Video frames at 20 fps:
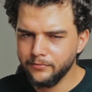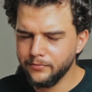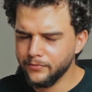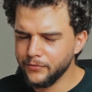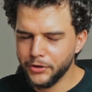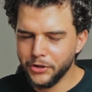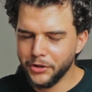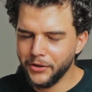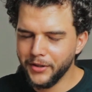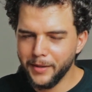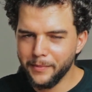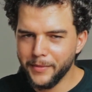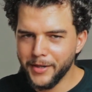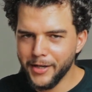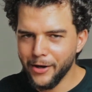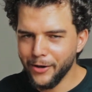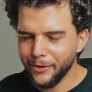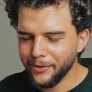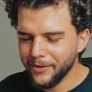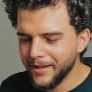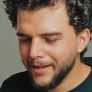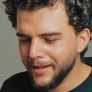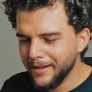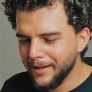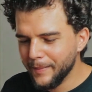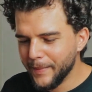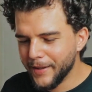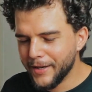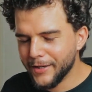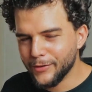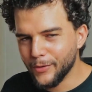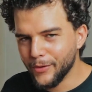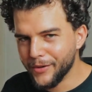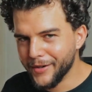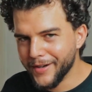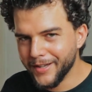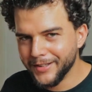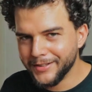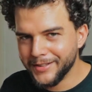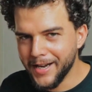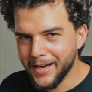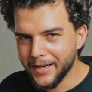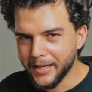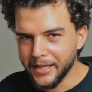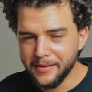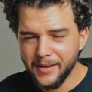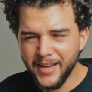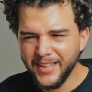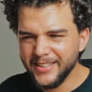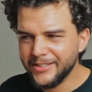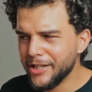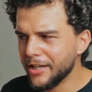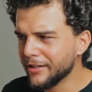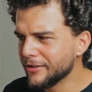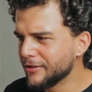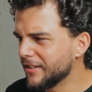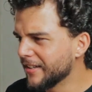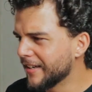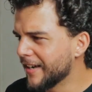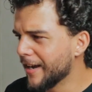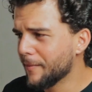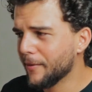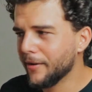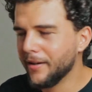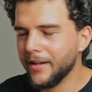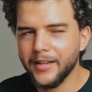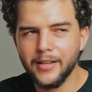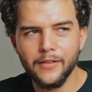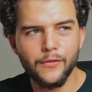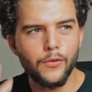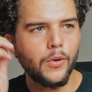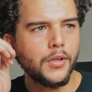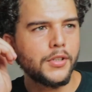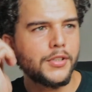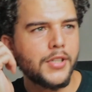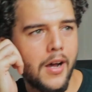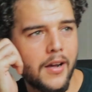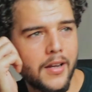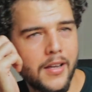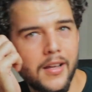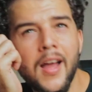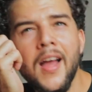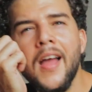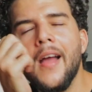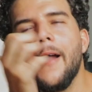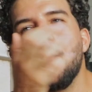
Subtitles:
Just let me know, because we're not talking. I talked to the camera like if we were talking.